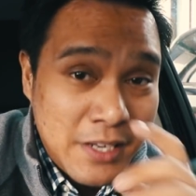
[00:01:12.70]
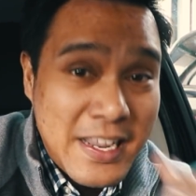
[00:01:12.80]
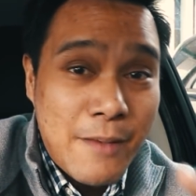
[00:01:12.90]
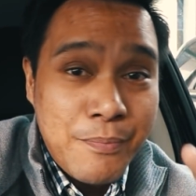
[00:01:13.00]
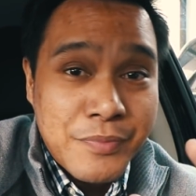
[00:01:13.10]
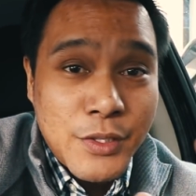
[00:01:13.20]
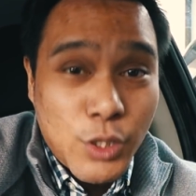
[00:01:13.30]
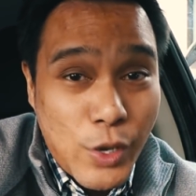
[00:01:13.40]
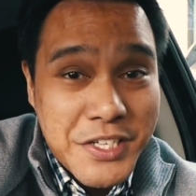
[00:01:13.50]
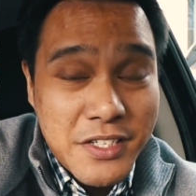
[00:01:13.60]
Now, the
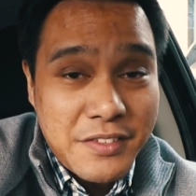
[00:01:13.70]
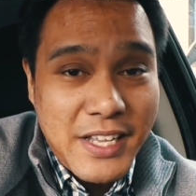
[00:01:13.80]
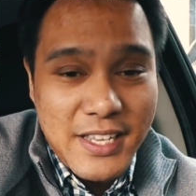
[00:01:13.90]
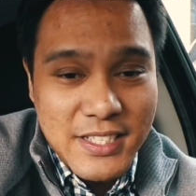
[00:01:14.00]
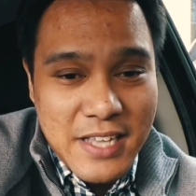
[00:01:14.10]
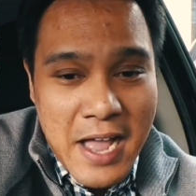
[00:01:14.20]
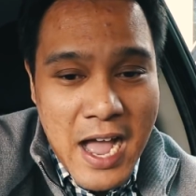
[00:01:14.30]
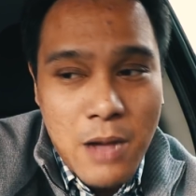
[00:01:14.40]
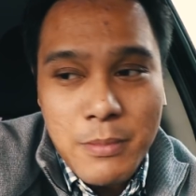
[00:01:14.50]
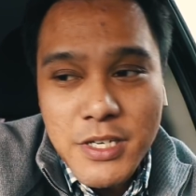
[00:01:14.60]
question of the day is
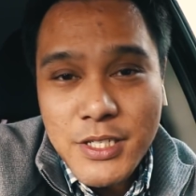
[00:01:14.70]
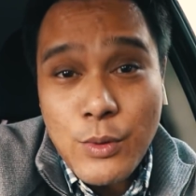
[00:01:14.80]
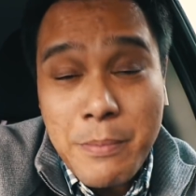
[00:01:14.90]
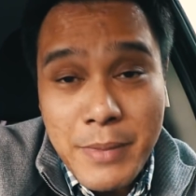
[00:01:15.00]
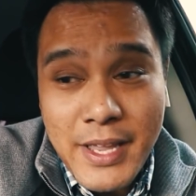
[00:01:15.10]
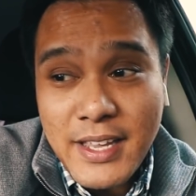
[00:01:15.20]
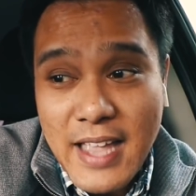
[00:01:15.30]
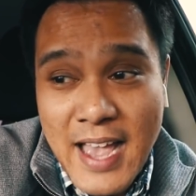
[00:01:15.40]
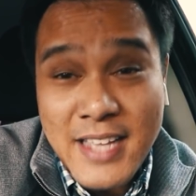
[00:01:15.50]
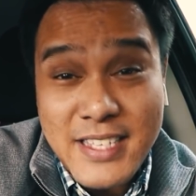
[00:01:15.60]
how much do I
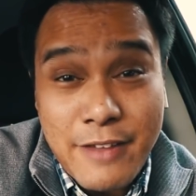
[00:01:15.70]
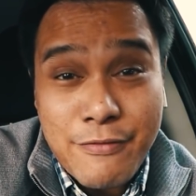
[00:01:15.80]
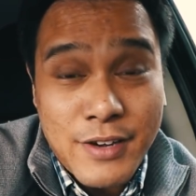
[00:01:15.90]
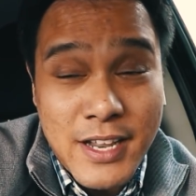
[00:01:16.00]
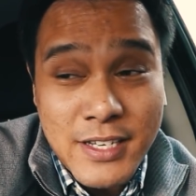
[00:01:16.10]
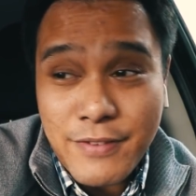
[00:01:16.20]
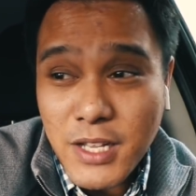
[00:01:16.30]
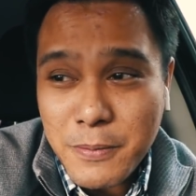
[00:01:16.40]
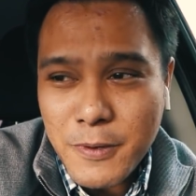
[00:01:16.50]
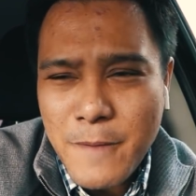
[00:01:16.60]
make as a front-end
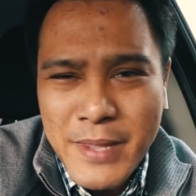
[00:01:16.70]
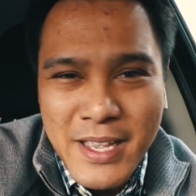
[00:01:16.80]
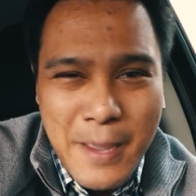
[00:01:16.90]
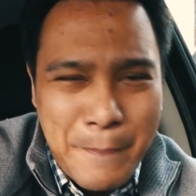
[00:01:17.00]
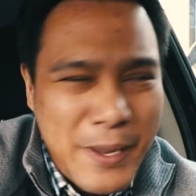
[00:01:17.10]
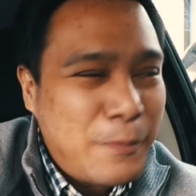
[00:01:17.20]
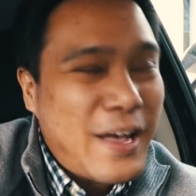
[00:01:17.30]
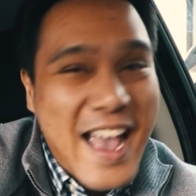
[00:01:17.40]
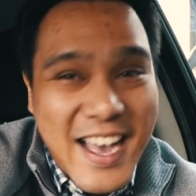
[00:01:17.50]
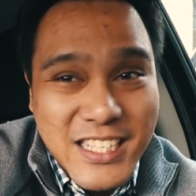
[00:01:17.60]
developer? And people
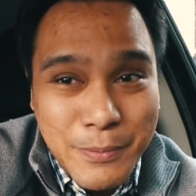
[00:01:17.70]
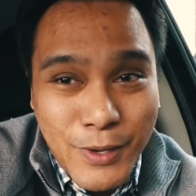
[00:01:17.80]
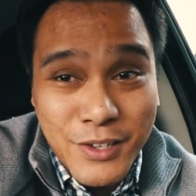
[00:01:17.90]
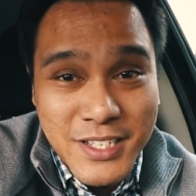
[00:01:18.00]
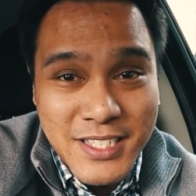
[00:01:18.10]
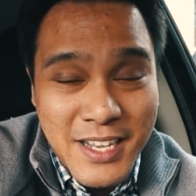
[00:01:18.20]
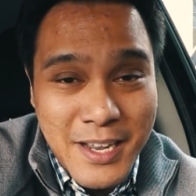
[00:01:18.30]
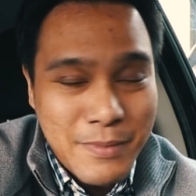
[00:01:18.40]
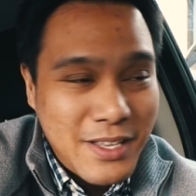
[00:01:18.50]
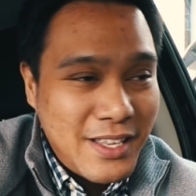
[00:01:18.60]
ask me all this
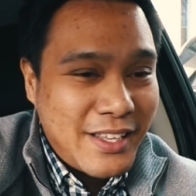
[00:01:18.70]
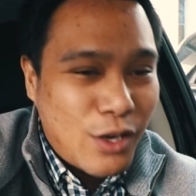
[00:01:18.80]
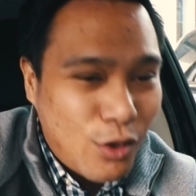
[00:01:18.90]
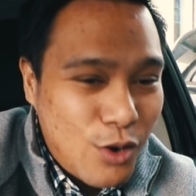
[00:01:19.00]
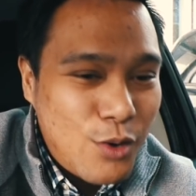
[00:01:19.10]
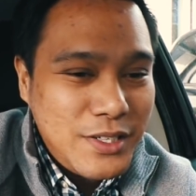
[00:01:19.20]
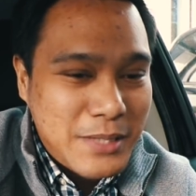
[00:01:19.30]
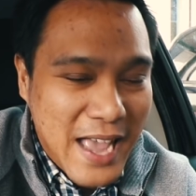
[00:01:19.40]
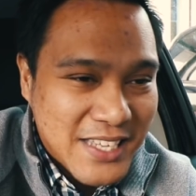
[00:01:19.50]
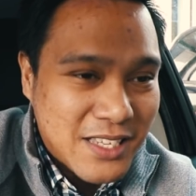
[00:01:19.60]
time. They're always
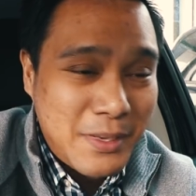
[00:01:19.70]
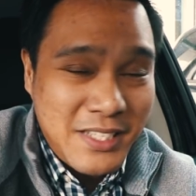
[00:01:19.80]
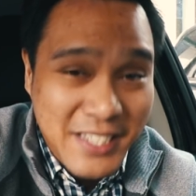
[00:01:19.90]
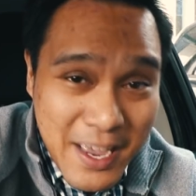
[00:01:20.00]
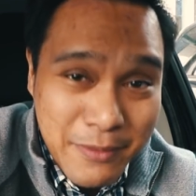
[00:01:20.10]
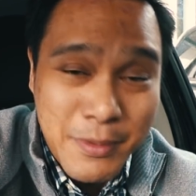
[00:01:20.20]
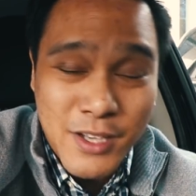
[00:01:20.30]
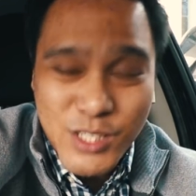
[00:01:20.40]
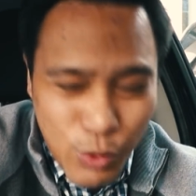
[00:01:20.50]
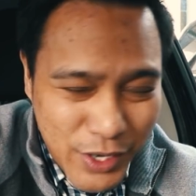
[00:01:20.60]
asking me, DMing me
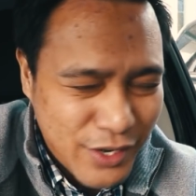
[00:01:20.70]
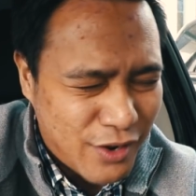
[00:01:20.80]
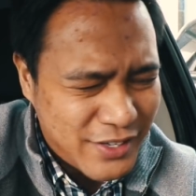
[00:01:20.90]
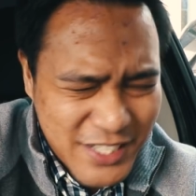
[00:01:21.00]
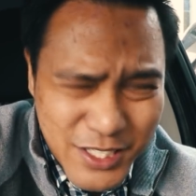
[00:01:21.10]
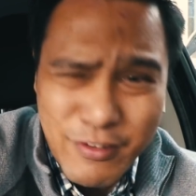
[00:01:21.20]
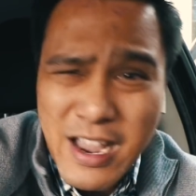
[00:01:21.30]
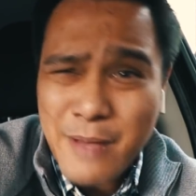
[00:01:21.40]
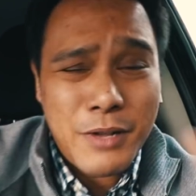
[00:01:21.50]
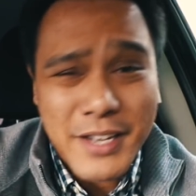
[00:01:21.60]
on Twitter, on
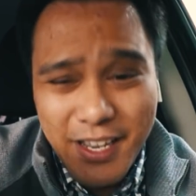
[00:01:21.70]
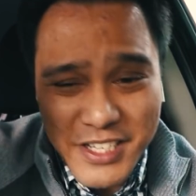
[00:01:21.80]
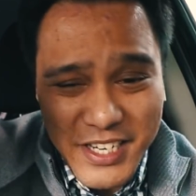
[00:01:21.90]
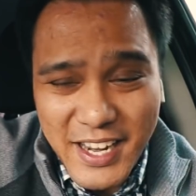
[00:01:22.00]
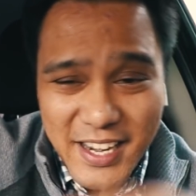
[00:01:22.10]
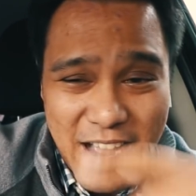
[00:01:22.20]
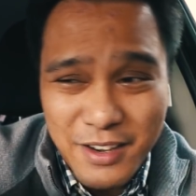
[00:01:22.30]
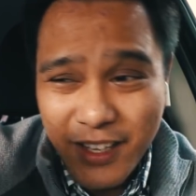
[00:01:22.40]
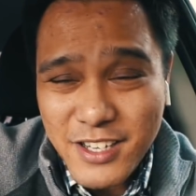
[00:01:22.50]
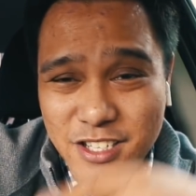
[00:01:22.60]
Instagram, plug in, check it
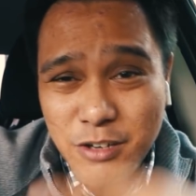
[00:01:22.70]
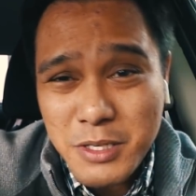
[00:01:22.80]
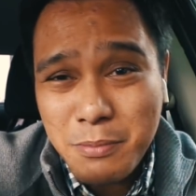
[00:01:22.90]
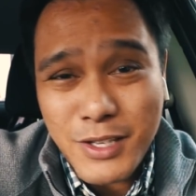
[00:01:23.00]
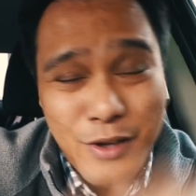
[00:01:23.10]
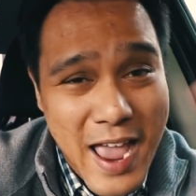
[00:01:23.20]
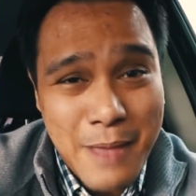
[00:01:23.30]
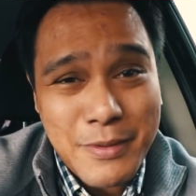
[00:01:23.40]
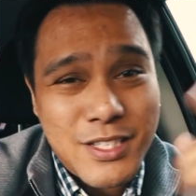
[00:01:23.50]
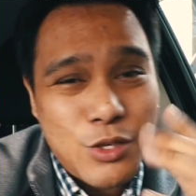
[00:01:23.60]
out, link in description below,
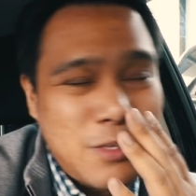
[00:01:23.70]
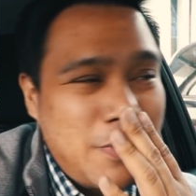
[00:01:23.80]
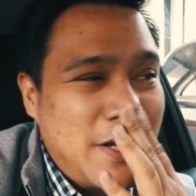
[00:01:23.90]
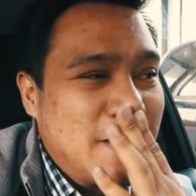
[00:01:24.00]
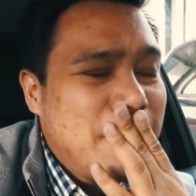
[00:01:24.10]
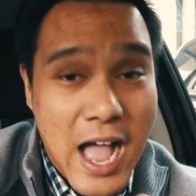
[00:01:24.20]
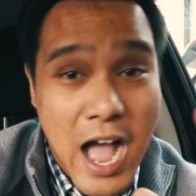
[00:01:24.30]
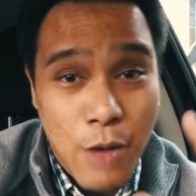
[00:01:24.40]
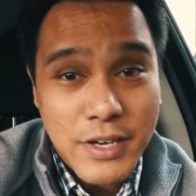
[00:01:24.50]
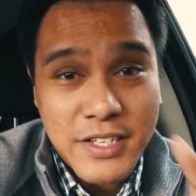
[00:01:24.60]
add me on social media.
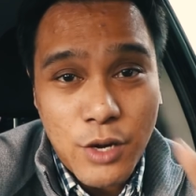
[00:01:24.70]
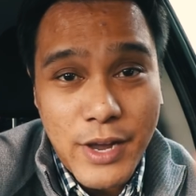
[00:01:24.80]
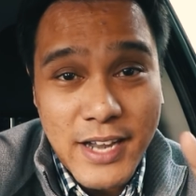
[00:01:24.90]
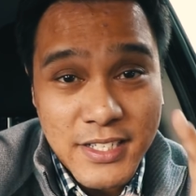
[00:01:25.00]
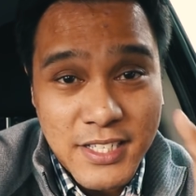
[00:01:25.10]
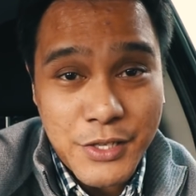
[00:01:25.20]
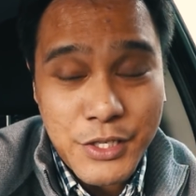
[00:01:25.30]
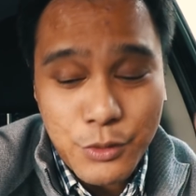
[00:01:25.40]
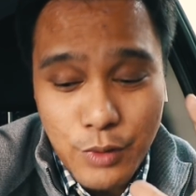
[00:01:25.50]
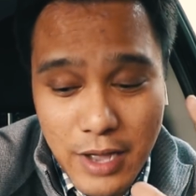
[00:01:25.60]
I wanted to go ahead and tell
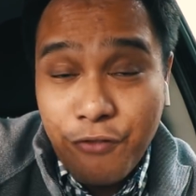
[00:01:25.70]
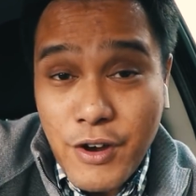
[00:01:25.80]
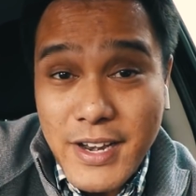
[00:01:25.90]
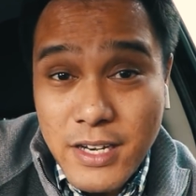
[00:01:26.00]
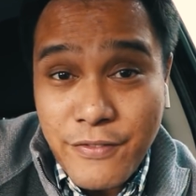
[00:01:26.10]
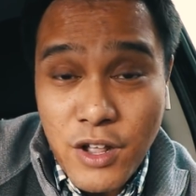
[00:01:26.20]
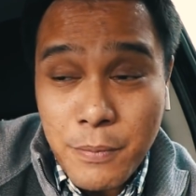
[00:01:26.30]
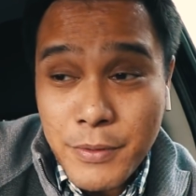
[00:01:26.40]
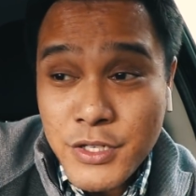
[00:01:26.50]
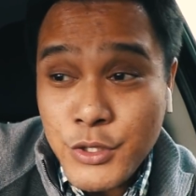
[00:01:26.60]
you, front-end
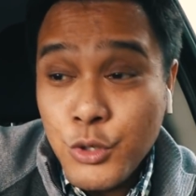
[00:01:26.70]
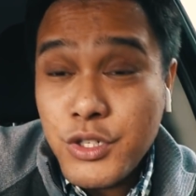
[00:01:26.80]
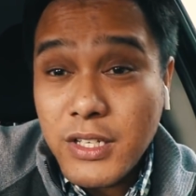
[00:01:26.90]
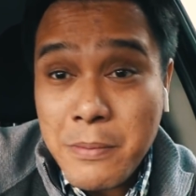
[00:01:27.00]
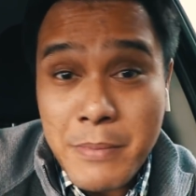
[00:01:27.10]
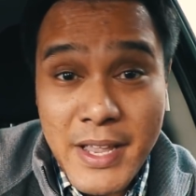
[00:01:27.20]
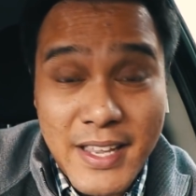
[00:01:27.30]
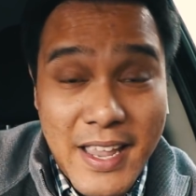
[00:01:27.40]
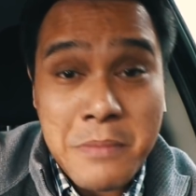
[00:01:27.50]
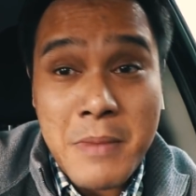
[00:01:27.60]
developers usually
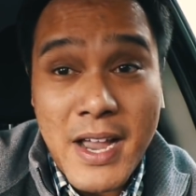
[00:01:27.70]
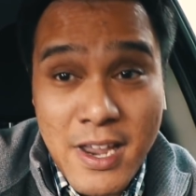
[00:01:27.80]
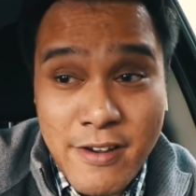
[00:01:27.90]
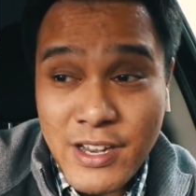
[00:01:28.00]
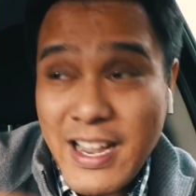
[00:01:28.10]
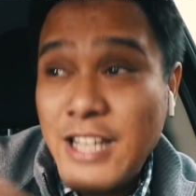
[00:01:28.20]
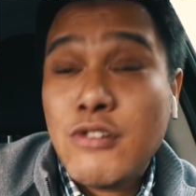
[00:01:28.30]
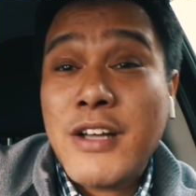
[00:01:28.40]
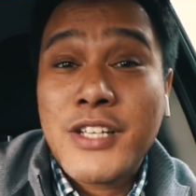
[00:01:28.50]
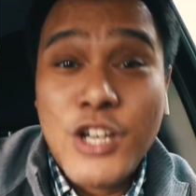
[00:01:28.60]
make in my area and
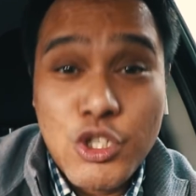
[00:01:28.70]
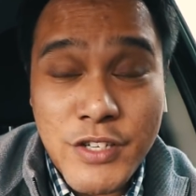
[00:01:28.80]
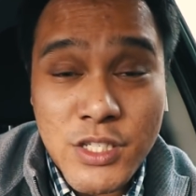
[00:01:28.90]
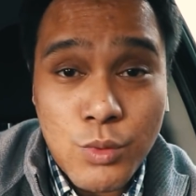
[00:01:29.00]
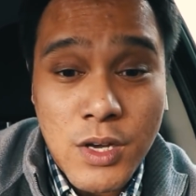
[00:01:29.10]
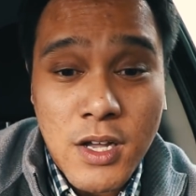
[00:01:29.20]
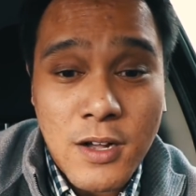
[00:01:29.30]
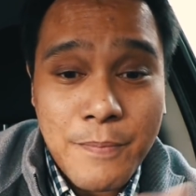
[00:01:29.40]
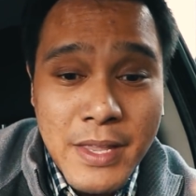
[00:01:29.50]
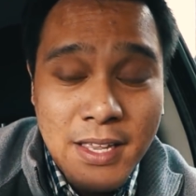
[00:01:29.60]
throughout the country as
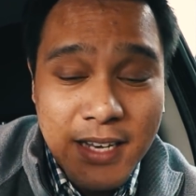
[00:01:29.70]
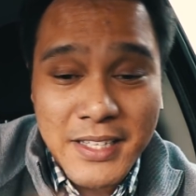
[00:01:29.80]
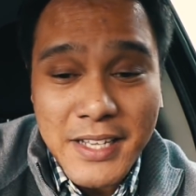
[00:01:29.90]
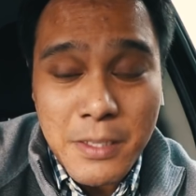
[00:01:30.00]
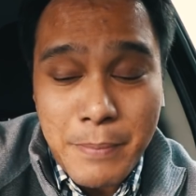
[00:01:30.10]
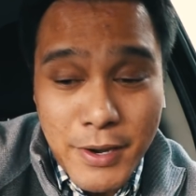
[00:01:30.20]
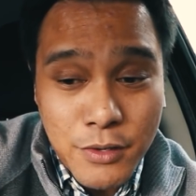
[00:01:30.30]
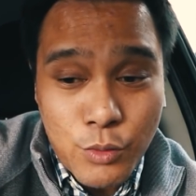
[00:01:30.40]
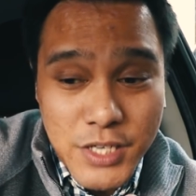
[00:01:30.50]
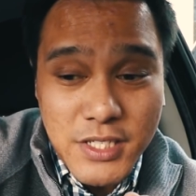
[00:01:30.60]
well. And I think the
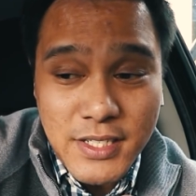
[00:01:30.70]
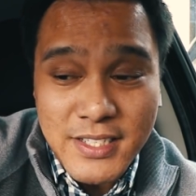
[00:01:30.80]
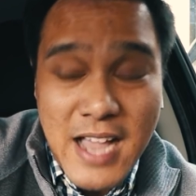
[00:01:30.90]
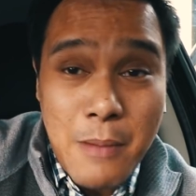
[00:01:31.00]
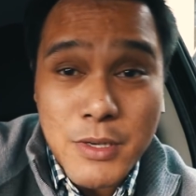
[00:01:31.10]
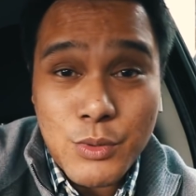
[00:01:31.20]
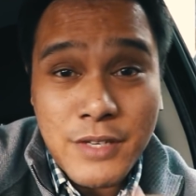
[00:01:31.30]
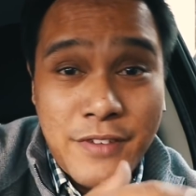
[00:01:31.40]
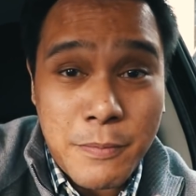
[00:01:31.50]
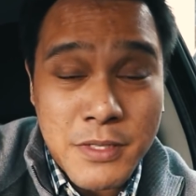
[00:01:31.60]
better question is how much will
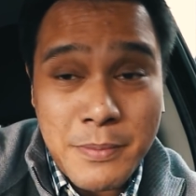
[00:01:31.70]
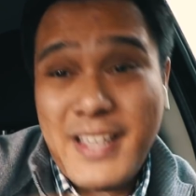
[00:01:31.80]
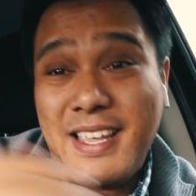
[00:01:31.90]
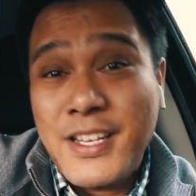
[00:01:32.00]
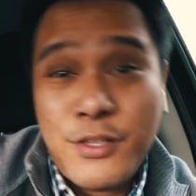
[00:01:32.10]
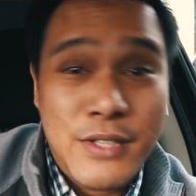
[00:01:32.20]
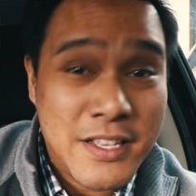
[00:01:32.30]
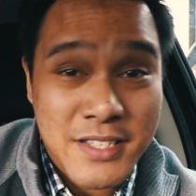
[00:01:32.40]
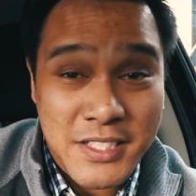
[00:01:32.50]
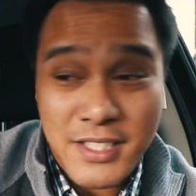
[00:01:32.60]
developers make in
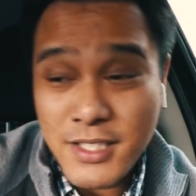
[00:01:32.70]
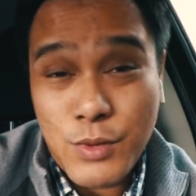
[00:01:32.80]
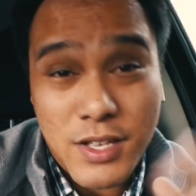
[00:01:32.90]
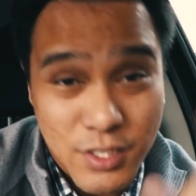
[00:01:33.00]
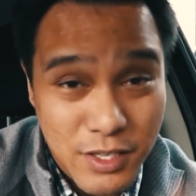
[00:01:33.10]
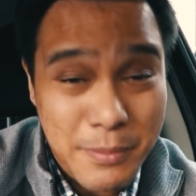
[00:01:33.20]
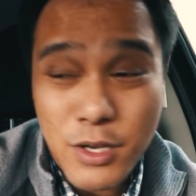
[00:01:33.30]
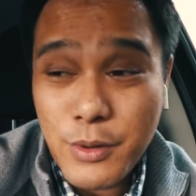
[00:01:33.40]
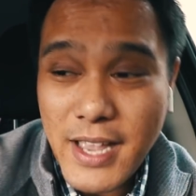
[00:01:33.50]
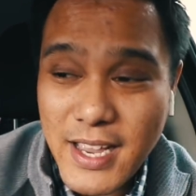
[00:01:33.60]
2018 as well? So so let me
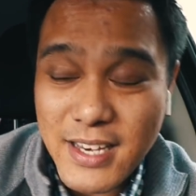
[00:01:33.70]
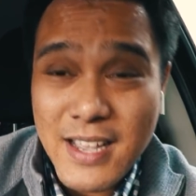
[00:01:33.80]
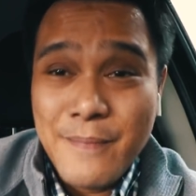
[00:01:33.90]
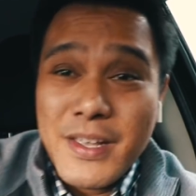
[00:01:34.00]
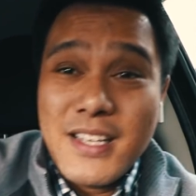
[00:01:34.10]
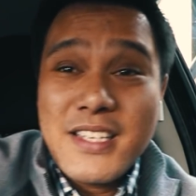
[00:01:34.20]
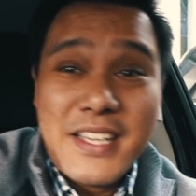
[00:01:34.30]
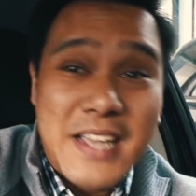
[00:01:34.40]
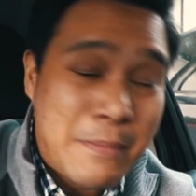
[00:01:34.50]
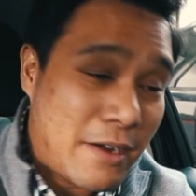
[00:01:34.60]
go ahead and let's
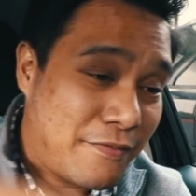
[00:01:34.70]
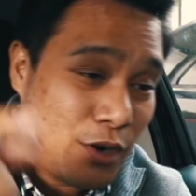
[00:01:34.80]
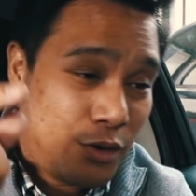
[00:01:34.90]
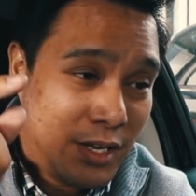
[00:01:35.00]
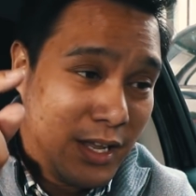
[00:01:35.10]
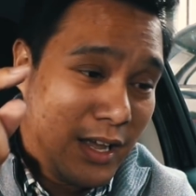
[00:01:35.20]
take out my phone.